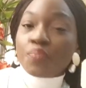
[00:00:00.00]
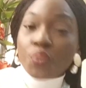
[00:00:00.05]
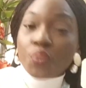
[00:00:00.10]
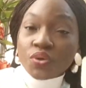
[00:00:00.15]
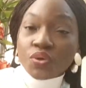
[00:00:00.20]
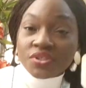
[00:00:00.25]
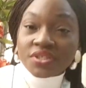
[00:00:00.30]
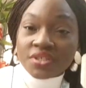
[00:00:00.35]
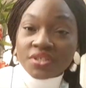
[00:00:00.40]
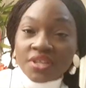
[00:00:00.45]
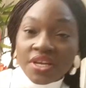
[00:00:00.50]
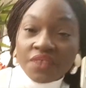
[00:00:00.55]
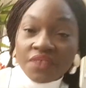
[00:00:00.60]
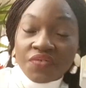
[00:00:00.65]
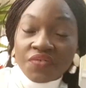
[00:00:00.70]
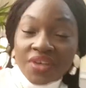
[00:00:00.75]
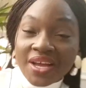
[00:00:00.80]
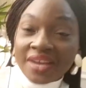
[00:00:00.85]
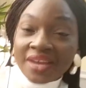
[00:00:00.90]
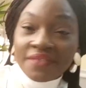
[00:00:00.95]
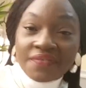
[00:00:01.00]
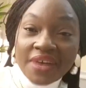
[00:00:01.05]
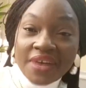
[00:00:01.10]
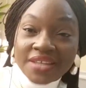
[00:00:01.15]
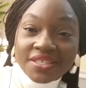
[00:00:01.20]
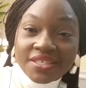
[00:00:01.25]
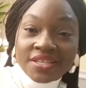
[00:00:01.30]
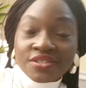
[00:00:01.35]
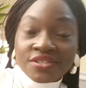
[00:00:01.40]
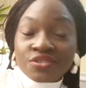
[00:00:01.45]
post-delivery. And in
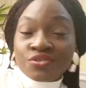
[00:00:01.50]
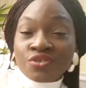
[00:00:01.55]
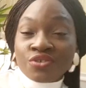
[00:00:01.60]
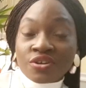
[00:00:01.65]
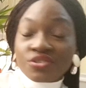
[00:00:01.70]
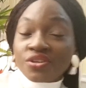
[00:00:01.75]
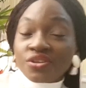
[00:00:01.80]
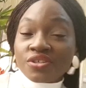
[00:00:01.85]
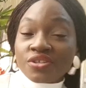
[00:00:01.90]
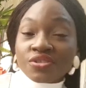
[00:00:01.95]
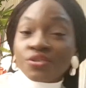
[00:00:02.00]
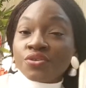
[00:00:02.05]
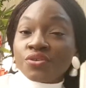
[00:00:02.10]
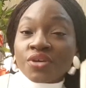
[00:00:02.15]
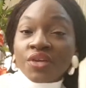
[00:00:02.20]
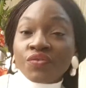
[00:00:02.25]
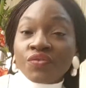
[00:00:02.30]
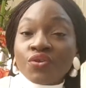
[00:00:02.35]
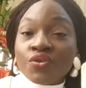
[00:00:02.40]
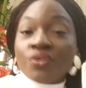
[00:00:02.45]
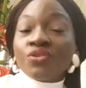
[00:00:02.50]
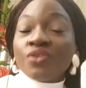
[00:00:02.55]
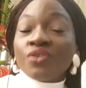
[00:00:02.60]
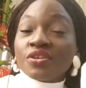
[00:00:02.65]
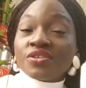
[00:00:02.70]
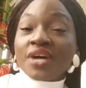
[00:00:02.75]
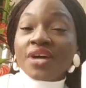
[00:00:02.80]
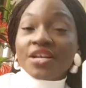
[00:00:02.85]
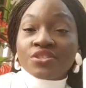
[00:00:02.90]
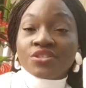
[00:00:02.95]
fact, the doctor is going to give you, or
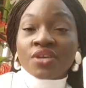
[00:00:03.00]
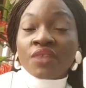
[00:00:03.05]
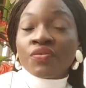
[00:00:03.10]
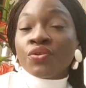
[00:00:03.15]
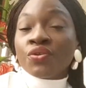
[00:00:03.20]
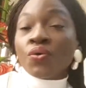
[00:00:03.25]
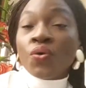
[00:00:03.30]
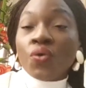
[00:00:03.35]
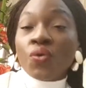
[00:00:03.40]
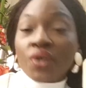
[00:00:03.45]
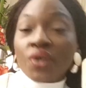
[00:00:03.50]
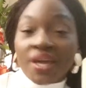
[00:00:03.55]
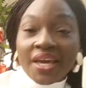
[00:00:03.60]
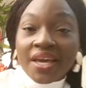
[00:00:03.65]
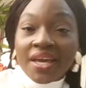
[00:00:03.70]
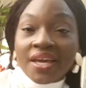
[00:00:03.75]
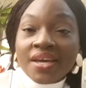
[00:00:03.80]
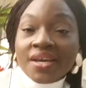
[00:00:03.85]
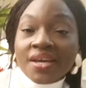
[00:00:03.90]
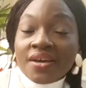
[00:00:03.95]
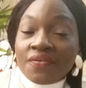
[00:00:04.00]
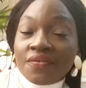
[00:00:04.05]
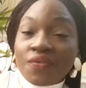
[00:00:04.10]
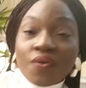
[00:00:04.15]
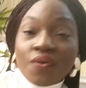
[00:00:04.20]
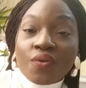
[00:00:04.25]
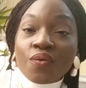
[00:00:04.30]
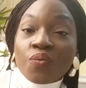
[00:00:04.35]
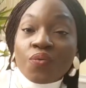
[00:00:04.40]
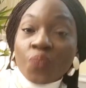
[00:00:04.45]
doctor has to give you the okay
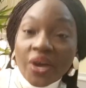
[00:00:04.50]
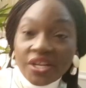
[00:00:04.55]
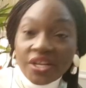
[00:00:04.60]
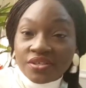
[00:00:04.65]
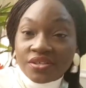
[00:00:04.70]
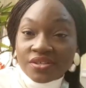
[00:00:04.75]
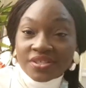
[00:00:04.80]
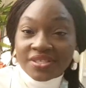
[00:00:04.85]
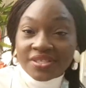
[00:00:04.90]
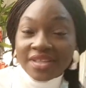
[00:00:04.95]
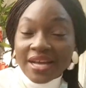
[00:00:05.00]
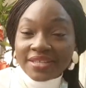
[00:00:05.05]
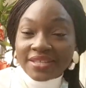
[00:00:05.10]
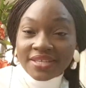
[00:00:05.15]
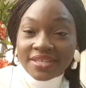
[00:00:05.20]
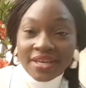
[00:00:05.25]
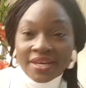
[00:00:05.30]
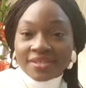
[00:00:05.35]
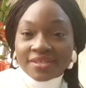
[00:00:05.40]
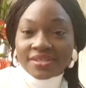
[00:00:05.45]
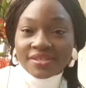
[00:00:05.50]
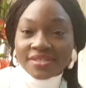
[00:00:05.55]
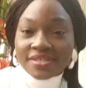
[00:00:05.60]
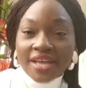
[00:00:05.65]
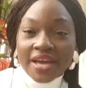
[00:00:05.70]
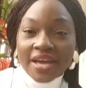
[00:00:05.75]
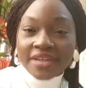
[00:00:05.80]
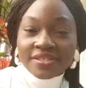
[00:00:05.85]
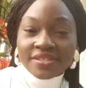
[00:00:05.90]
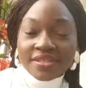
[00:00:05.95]
for when to start
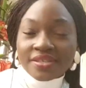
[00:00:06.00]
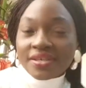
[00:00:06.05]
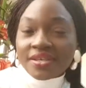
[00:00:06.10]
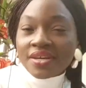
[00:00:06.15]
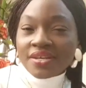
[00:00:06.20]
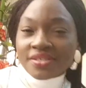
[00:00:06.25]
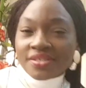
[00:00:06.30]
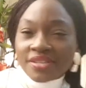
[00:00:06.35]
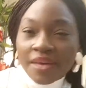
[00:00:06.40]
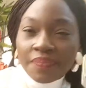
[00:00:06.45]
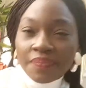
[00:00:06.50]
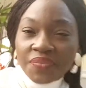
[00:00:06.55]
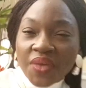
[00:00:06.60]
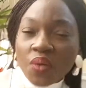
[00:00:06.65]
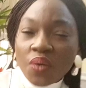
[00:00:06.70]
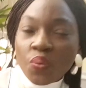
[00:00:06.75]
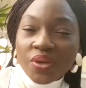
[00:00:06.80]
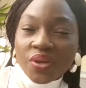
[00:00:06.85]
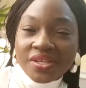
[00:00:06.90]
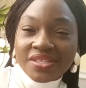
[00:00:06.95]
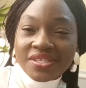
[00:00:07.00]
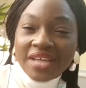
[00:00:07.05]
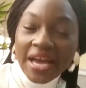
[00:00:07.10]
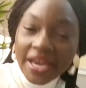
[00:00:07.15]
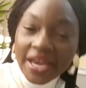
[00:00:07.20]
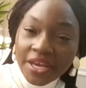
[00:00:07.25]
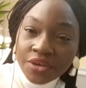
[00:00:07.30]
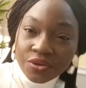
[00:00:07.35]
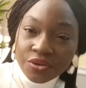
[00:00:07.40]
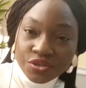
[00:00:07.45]
exercising. Same thing with
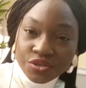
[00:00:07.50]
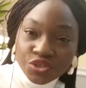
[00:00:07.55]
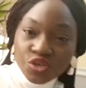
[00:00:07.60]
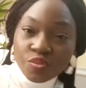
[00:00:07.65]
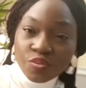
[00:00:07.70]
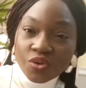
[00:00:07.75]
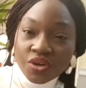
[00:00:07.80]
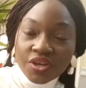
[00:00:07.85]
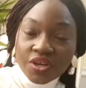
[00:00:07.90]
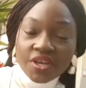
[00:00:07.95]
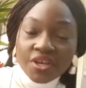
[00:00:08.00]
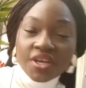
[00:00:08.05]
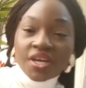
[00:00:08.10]
tying your stomach.